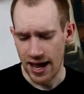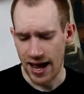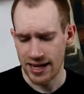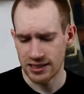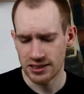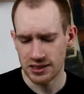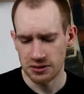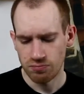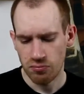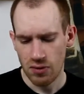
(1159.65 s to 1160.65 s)
And
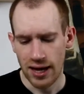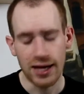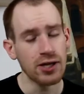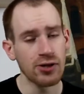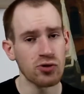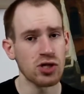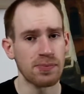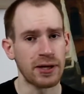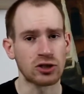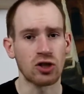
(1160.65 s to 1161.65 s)
I usually
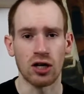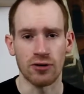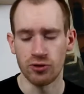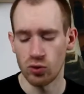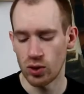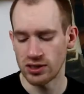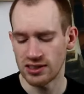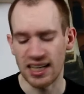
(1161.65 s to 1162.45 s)
picked colorful ones.